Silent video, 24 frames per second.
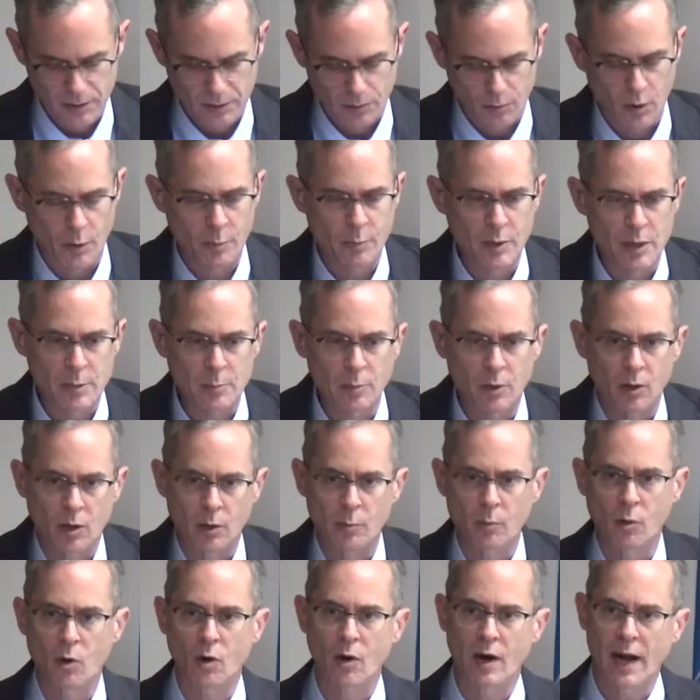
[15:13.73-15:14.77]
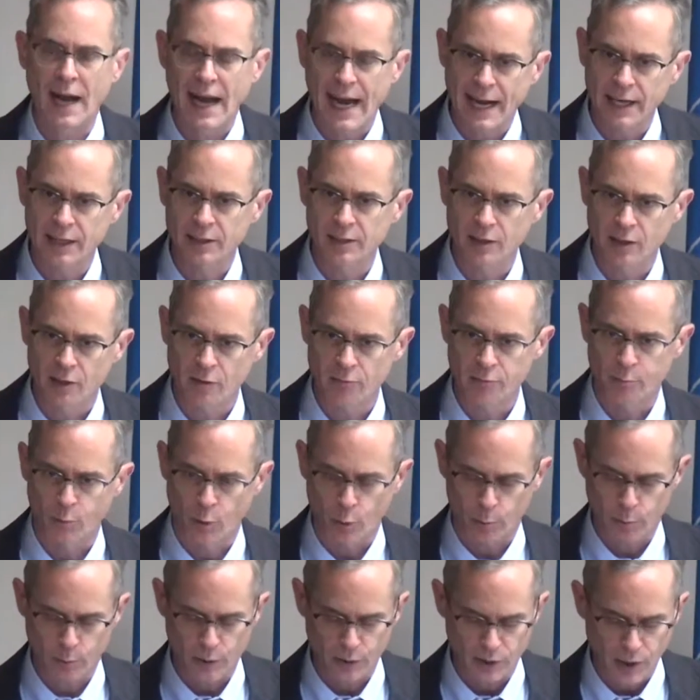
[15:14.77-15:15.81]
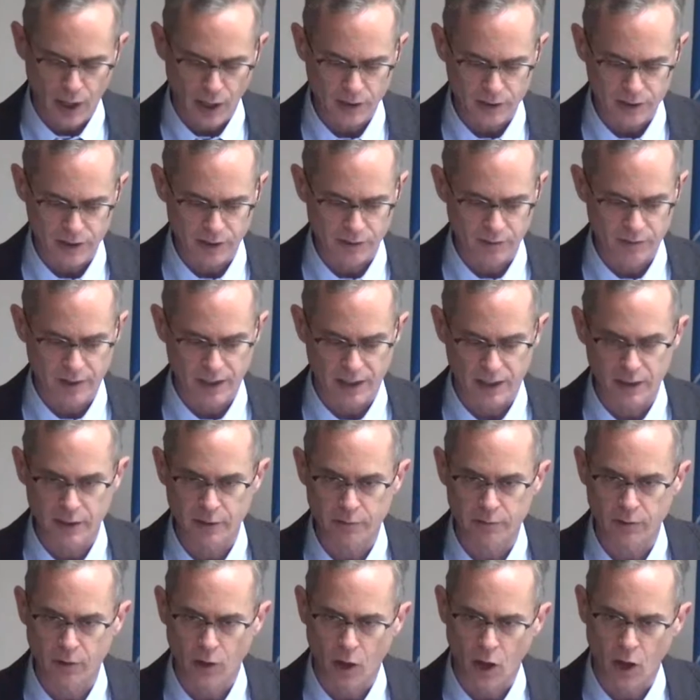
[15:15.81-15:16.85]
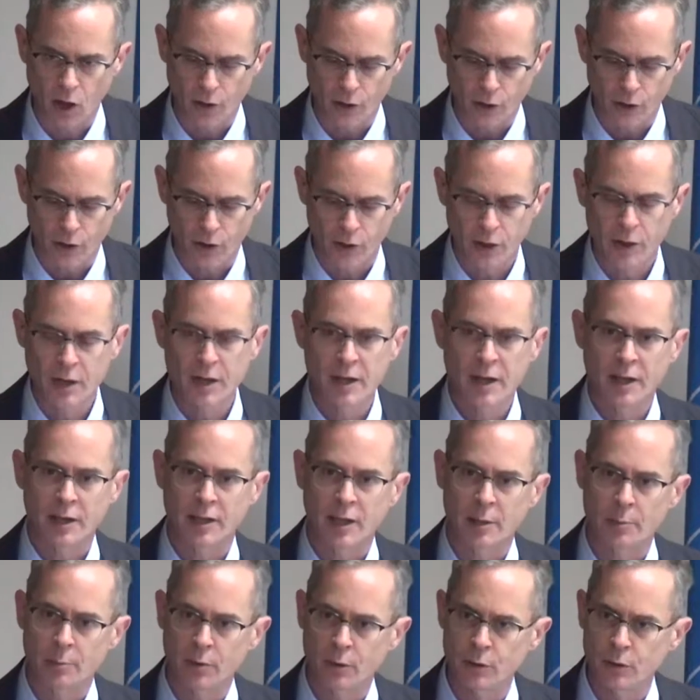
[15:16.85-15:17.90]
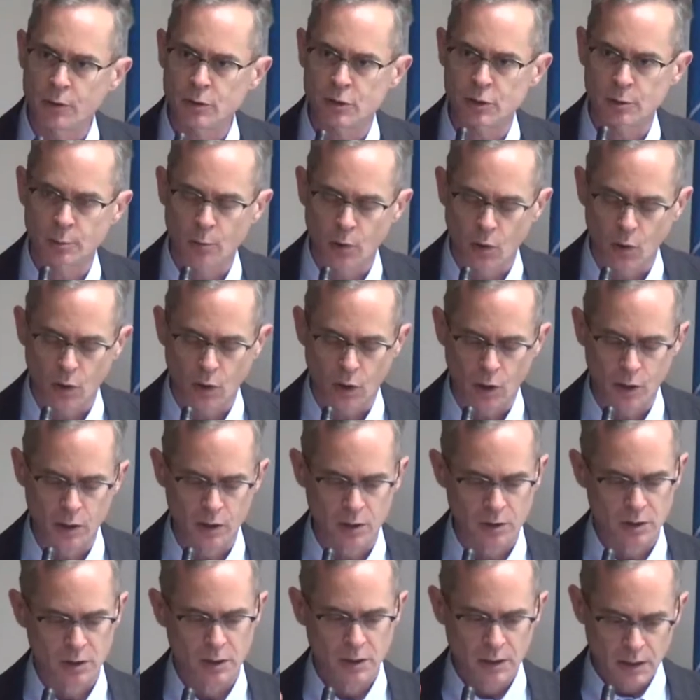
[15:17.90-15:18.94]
where people are more active, more productive, they live longer, they produce more.